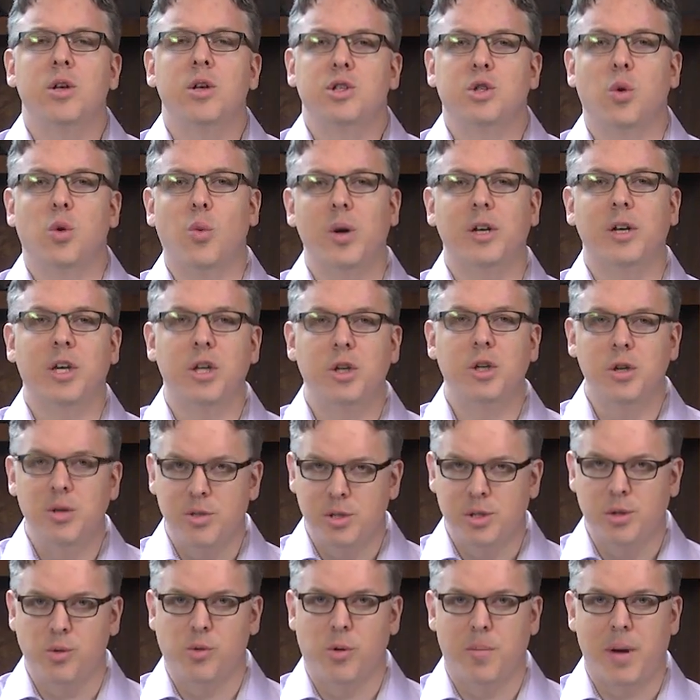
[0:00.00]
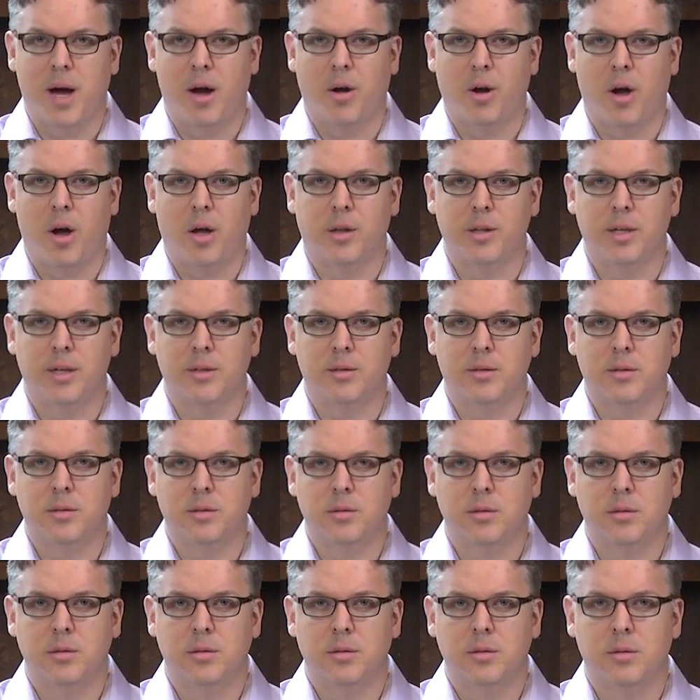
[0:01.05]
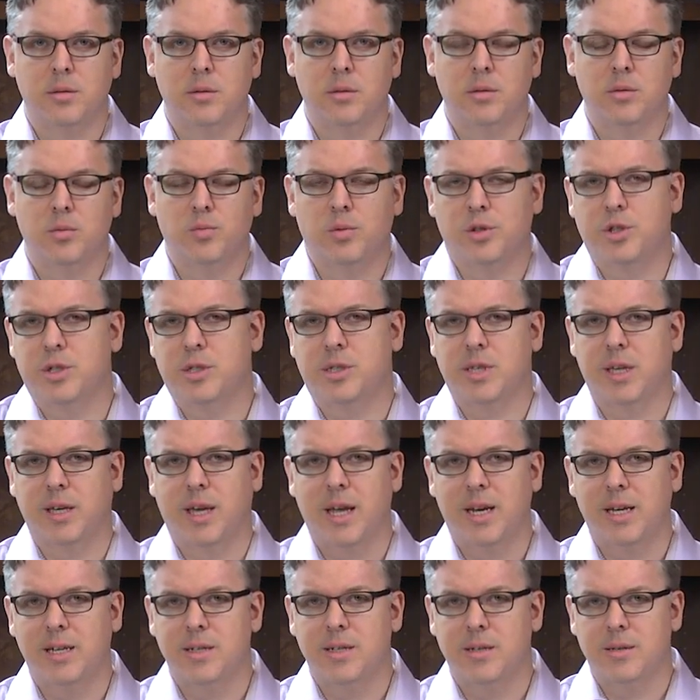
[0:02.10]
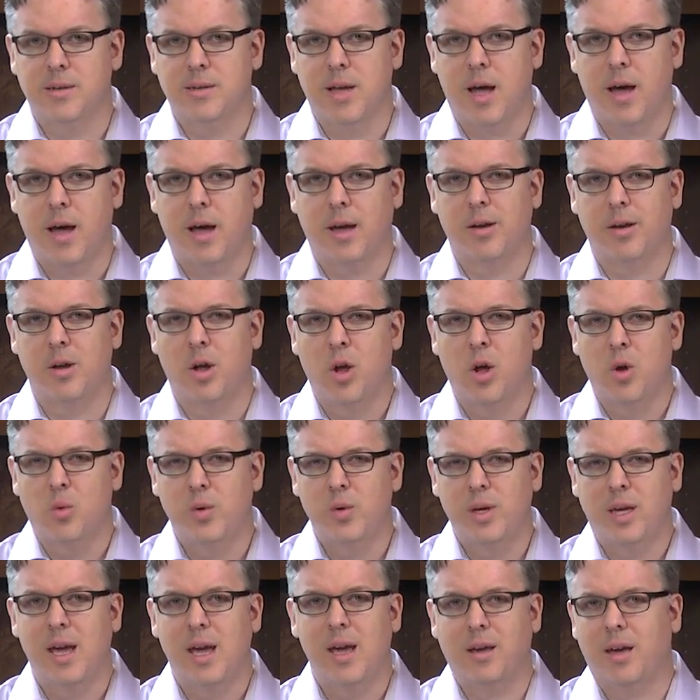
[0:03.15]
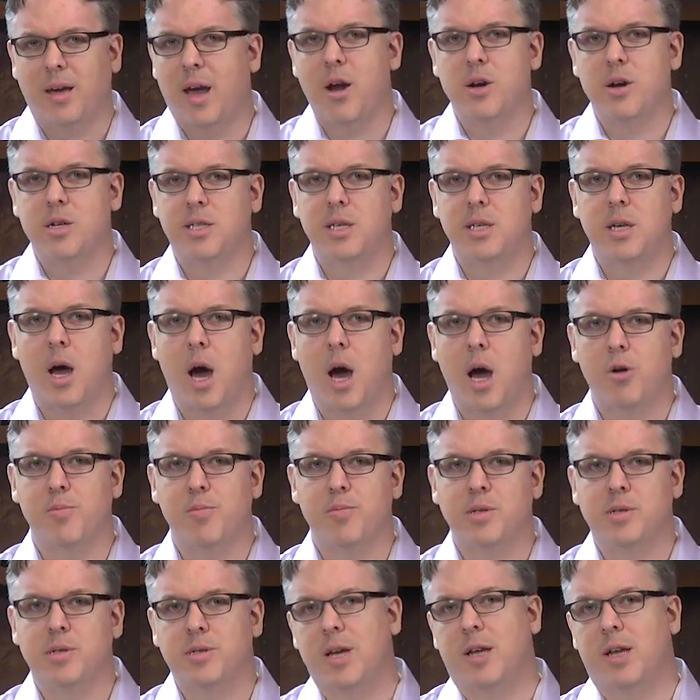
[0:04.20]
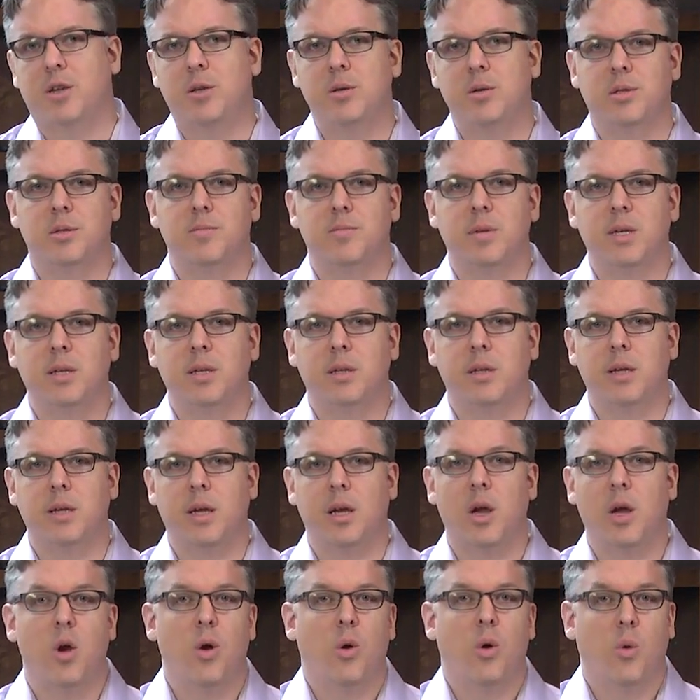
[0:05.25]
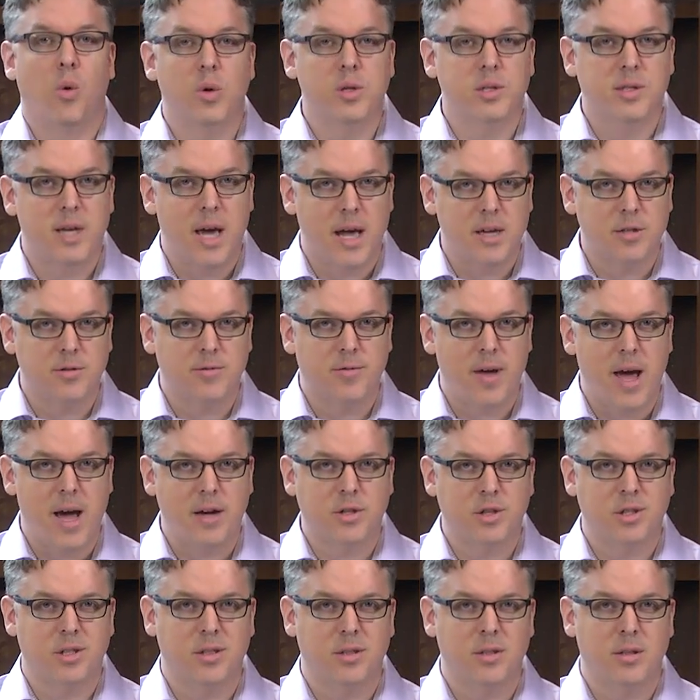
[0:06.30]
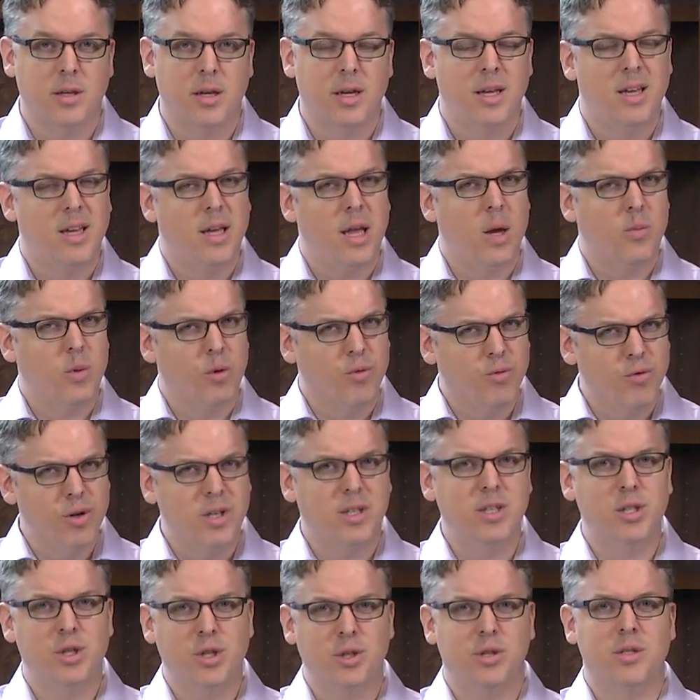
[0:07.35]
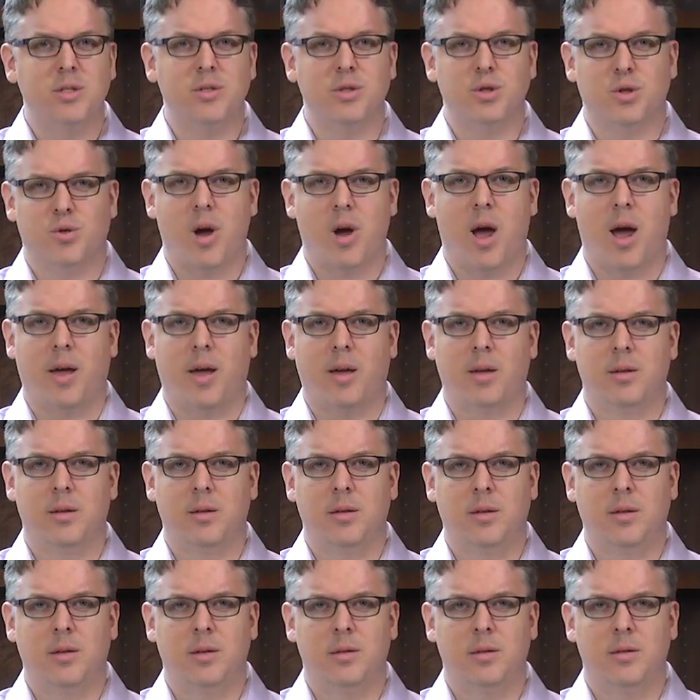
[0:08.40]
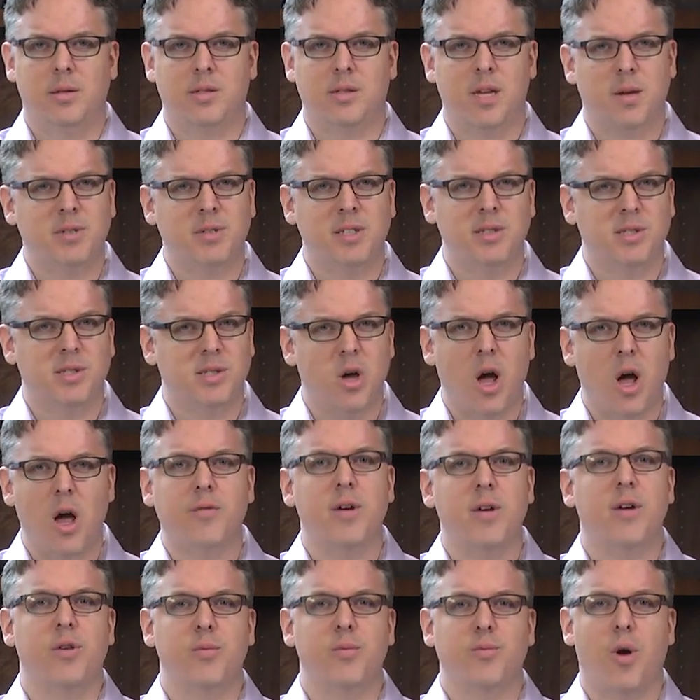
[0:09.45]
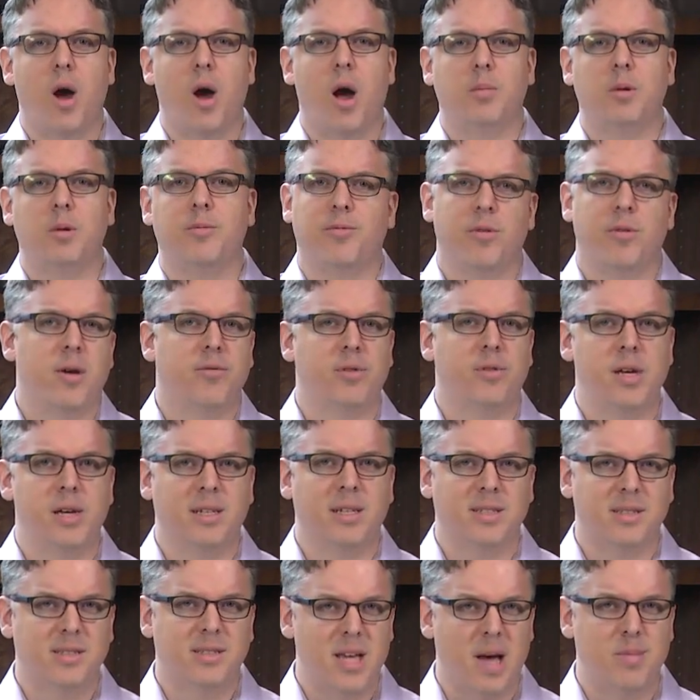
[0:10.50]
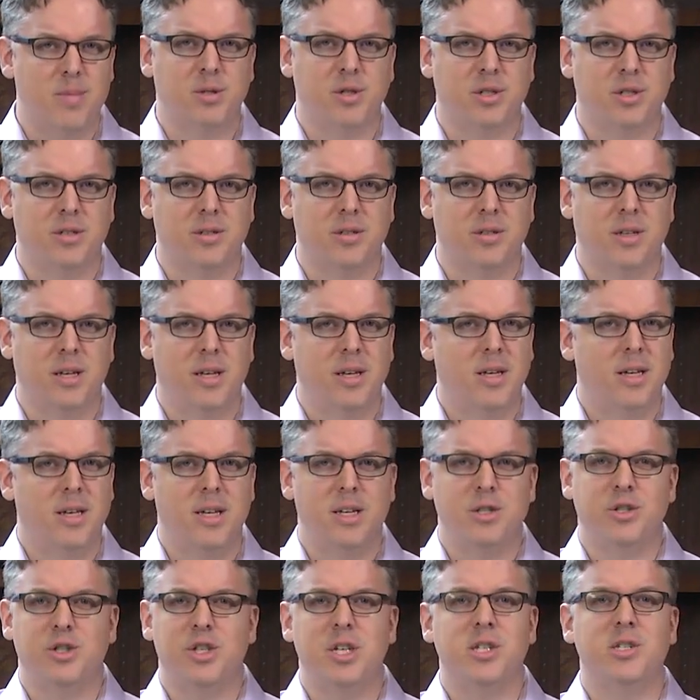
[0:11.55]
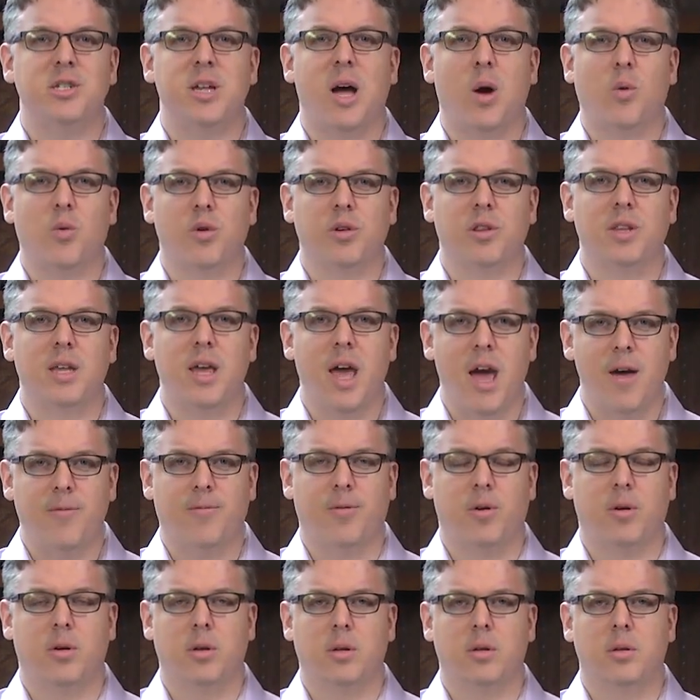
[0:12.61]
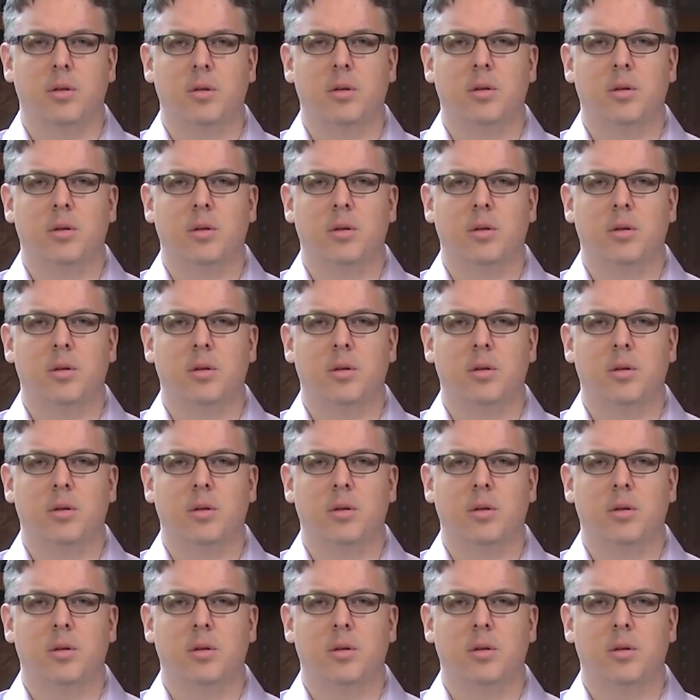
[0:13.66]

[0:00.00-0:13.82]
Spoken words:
So what can you do about all this? Well, just like any design, we can't guarantee 100% usability or satisfaction, and we really shouldn't try. Attempting to solve every problem for every exception is just not worth the effort.